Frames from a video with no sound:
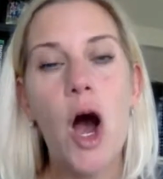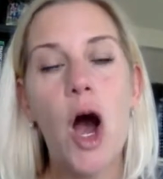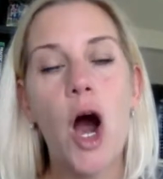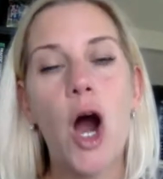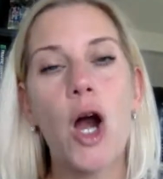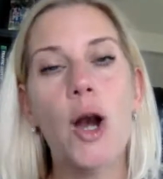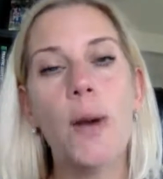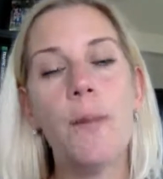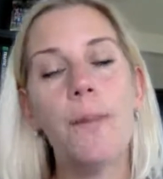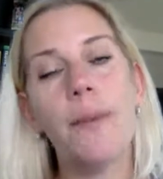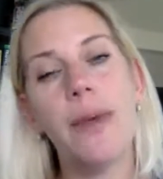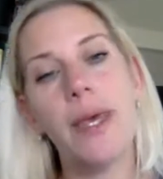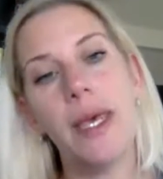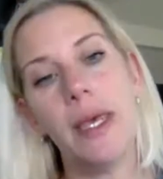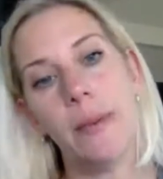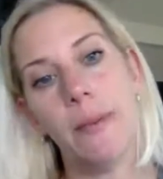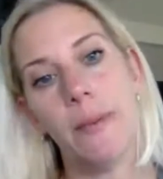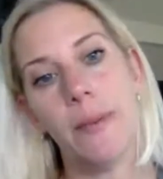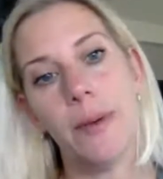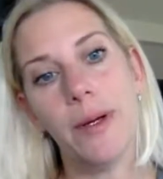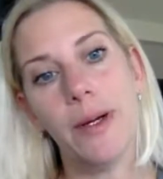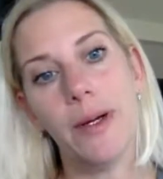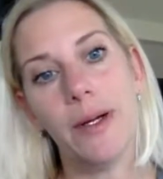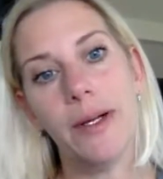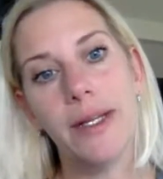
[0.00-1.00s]
are
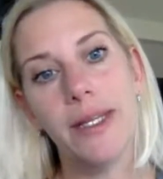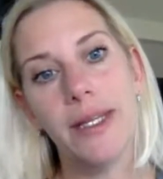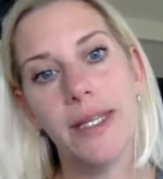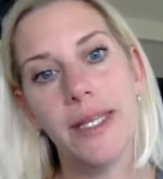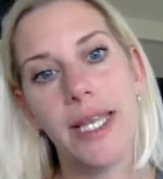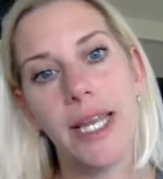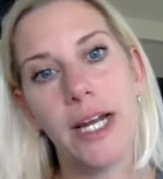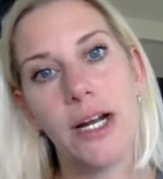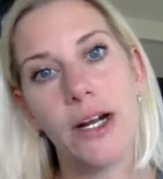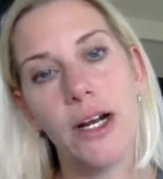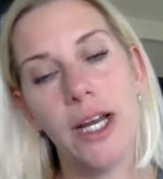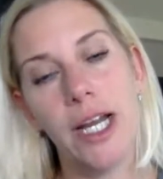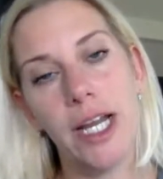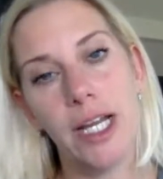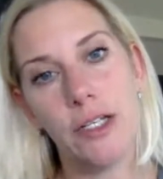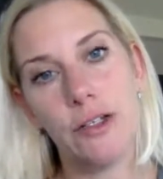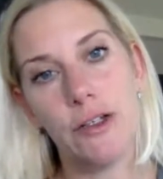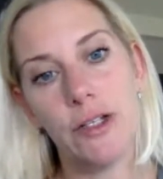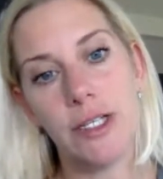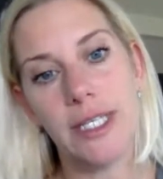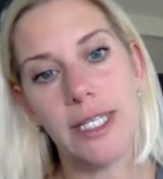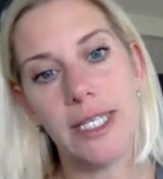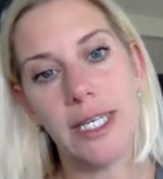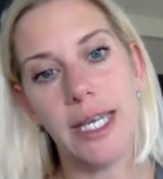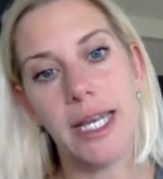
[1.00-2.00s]
people that are
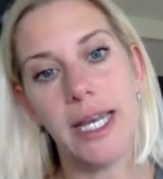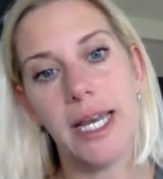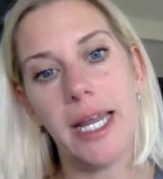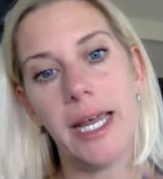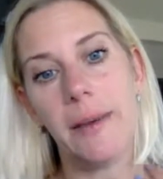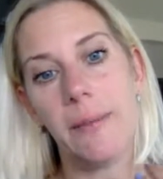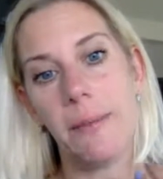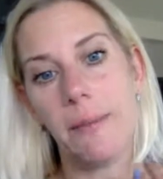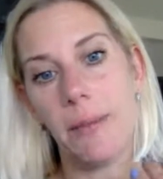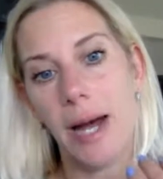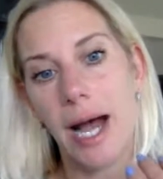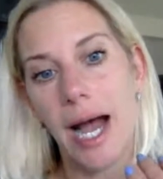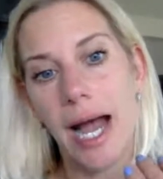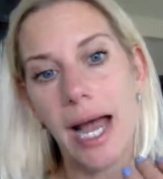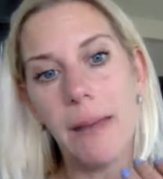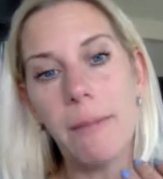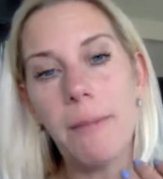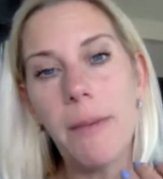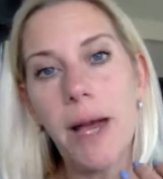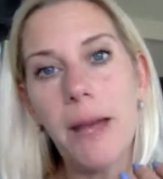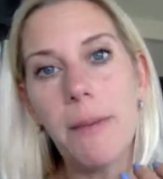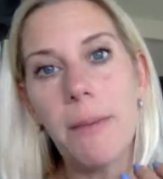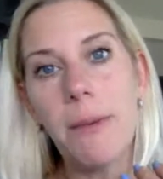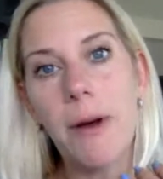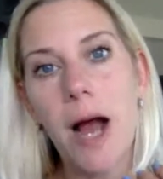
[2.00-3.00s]
interested in buying
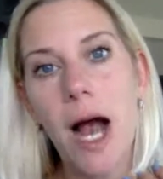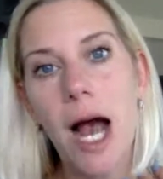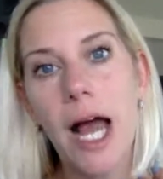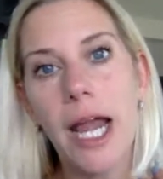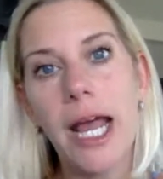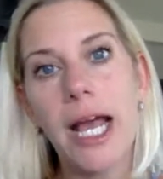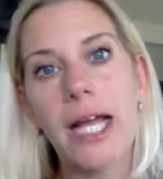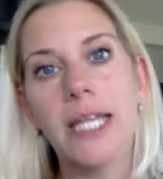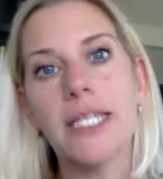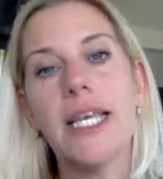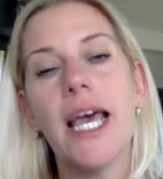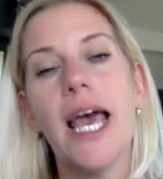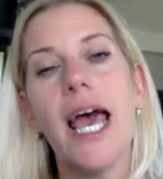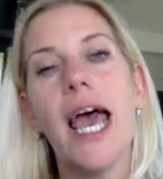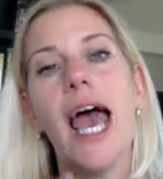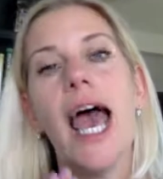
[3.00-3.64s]
my product